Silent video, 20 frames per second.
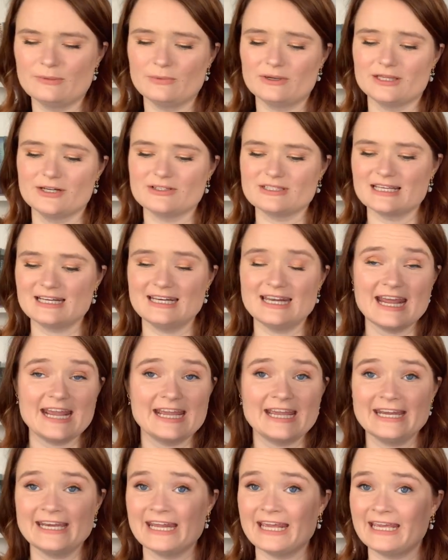When there's a
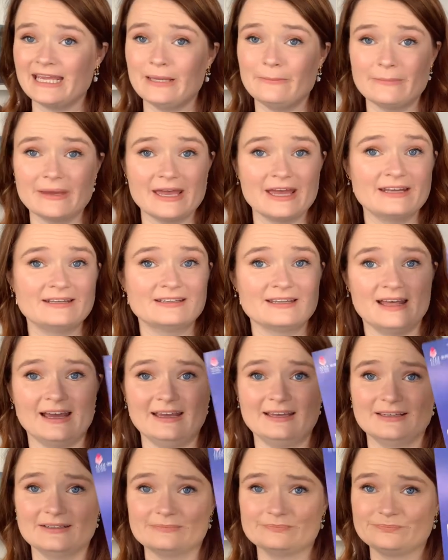naked, naked man,
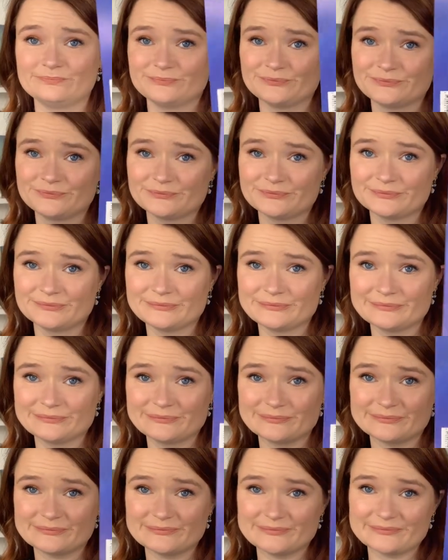like,
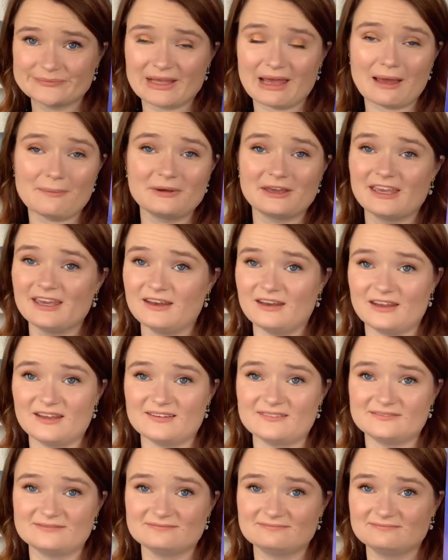I'ma get it.
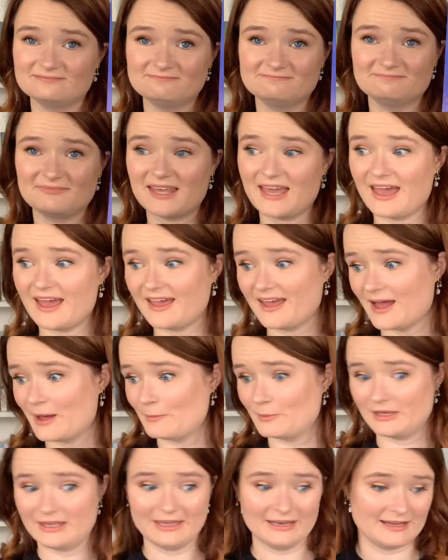Okay,
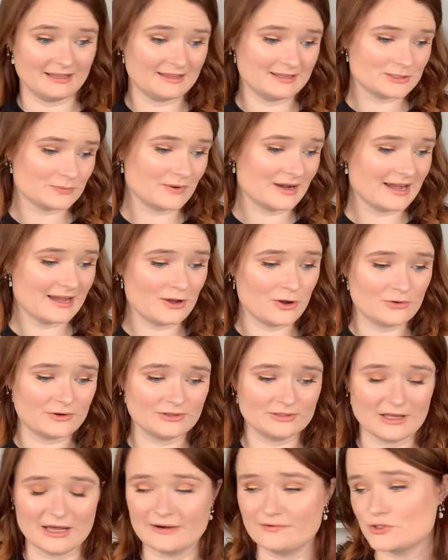I'ma get it. That's why I own
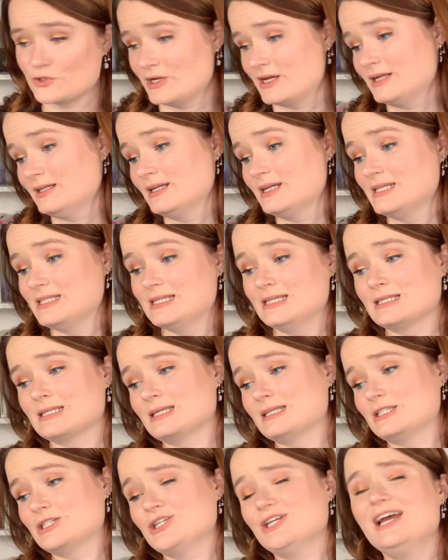a lot of Johanna Lindsey's,
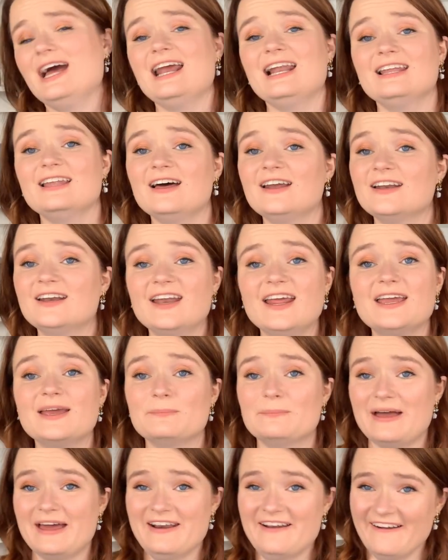because she got a lot of naked
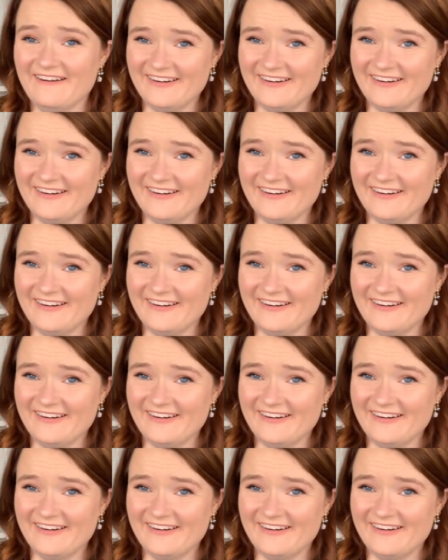men.